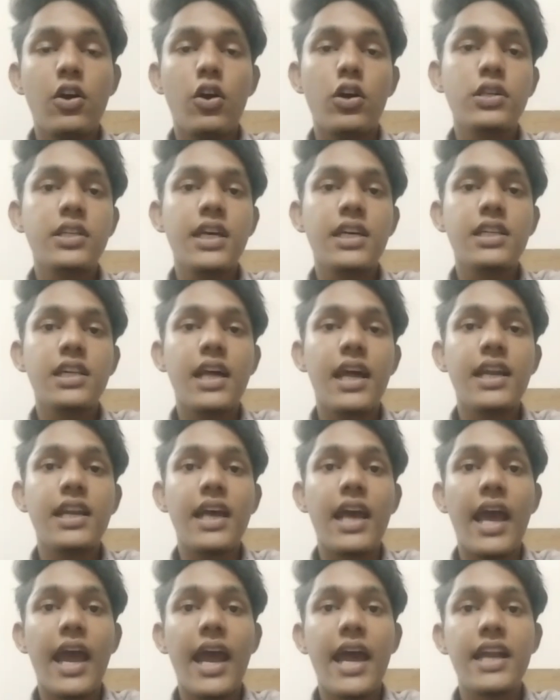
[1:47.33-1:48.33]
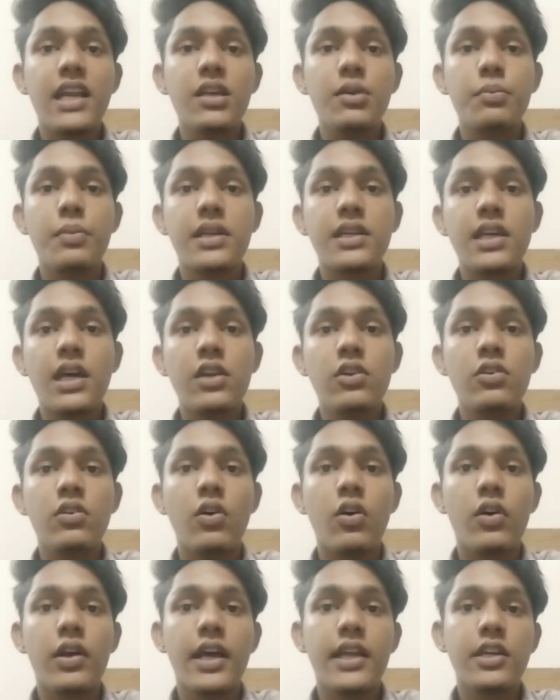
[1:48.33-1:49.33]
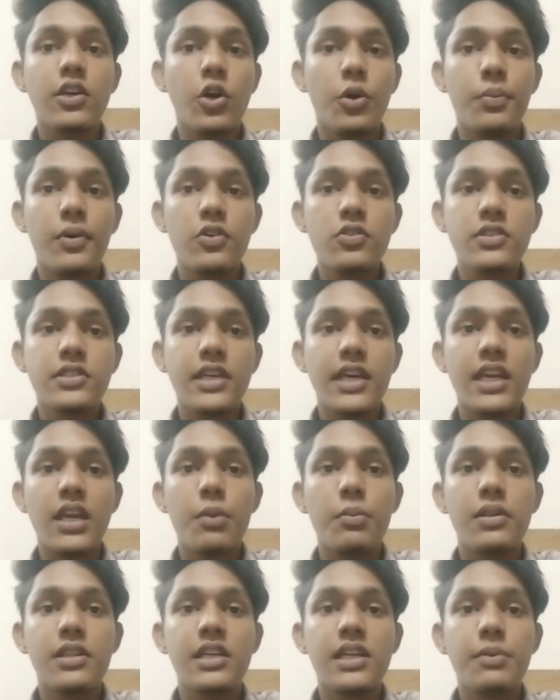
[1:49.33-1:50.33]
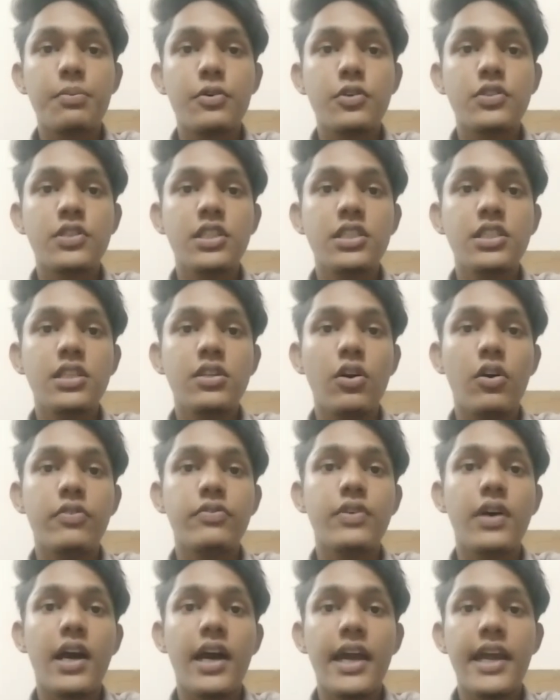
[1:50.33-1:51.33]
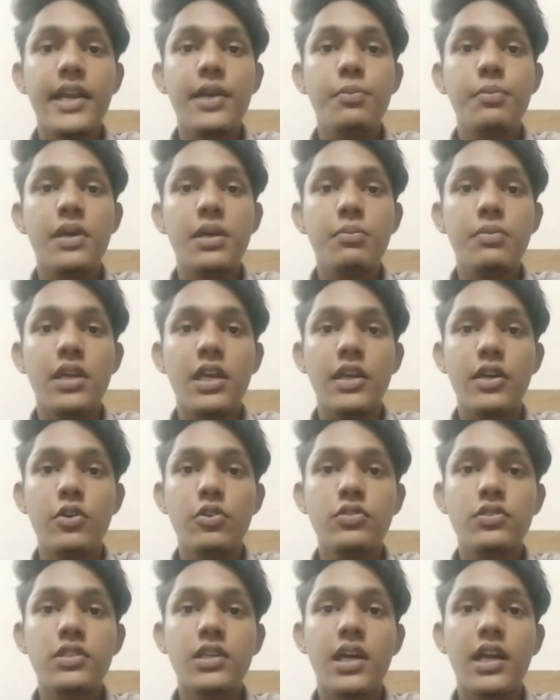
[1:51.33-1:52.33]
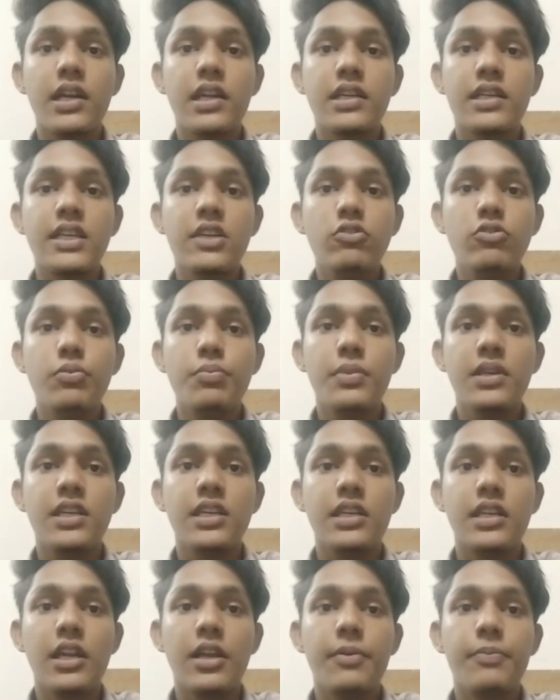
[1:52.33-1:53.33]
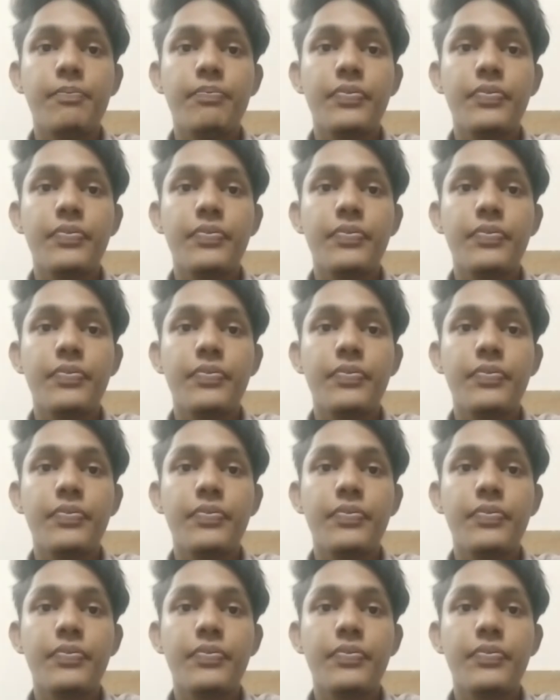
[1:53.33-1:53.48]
On the other hand, adding metallo-organic compounds enable the deposition of ion beam induced conductive material.